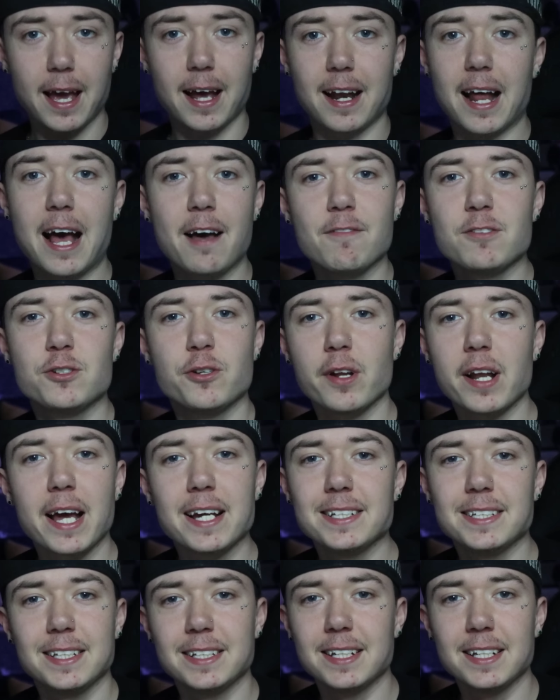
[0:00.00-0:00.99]
and I haven't done
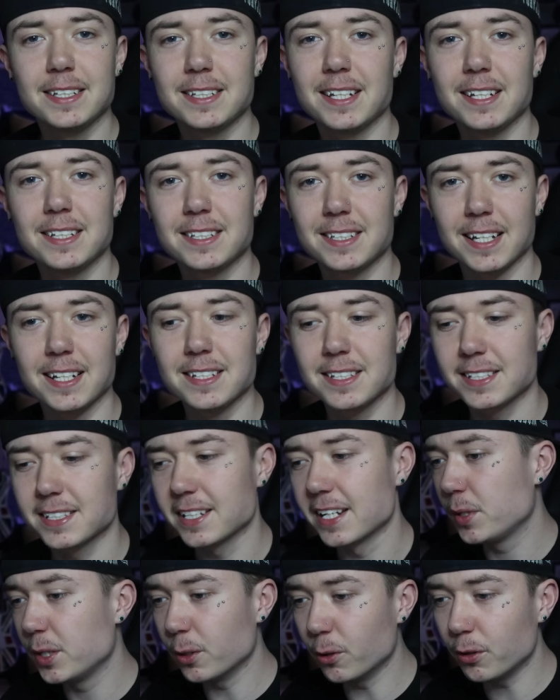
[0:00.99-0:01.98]
AC/DC
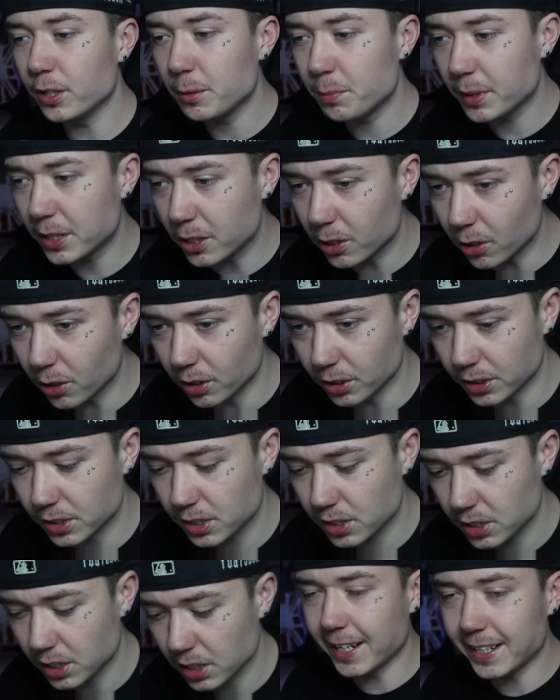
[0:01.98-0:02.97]
since, purely
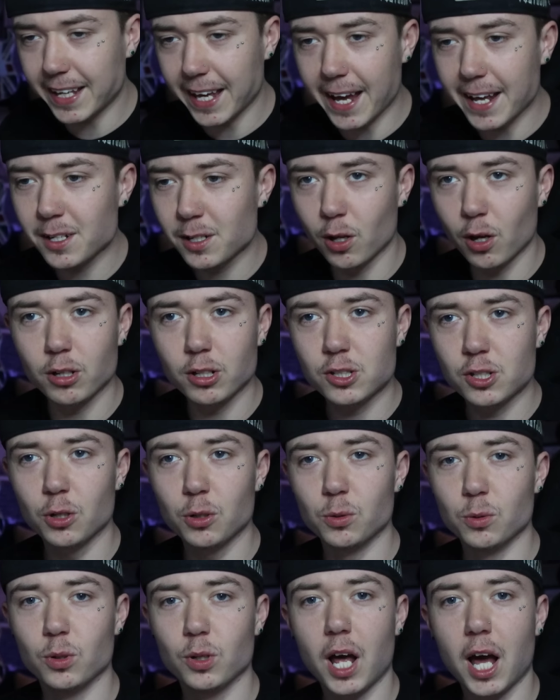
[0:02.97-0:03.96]
because, again, like
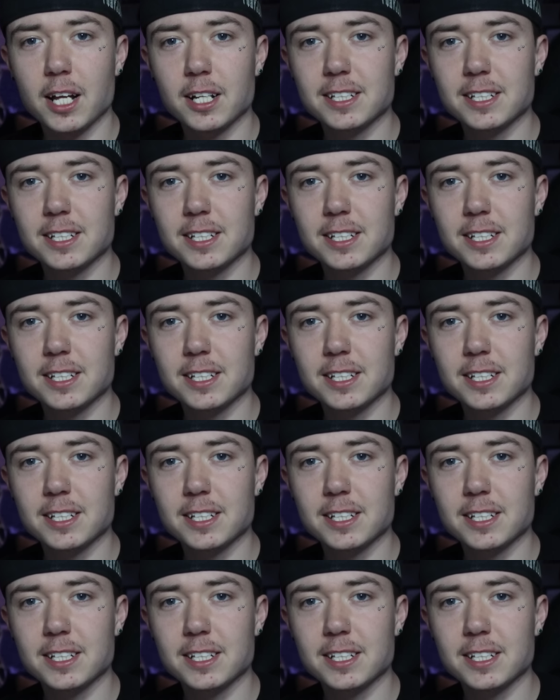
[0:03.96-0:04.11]
Tool,